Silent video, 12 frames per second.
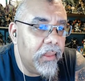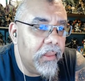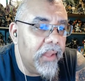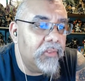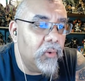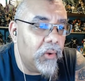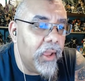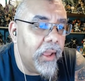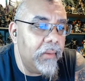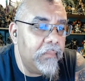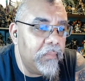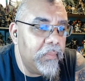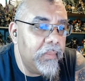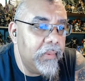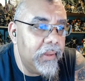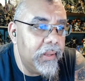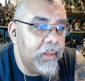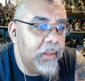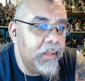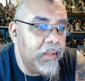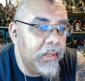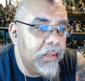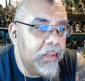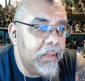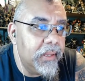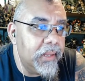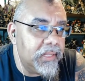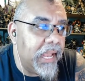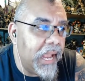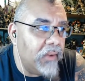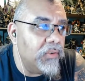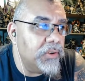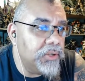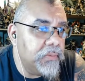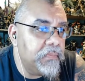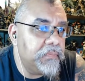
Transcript: It's okay. It's average.